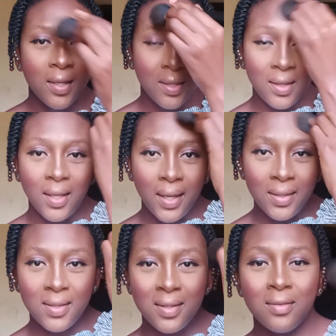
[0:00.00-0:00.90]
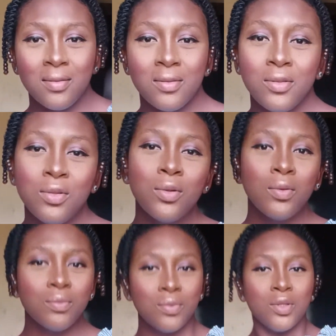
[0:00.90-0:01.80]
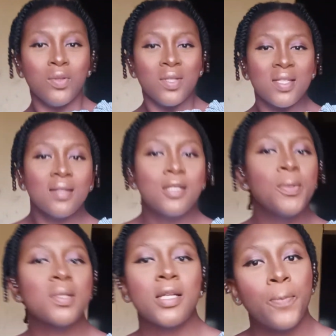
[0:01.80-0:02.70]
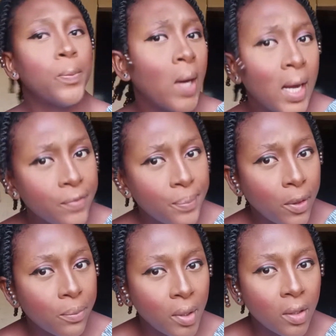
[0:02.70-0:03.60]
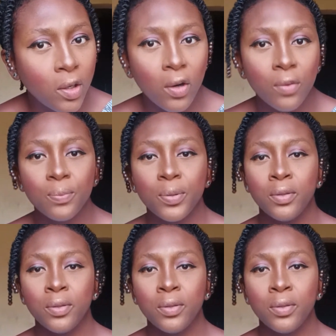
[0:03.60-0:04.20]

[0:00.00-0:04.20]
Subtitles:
That the sentiments that people have about makeup,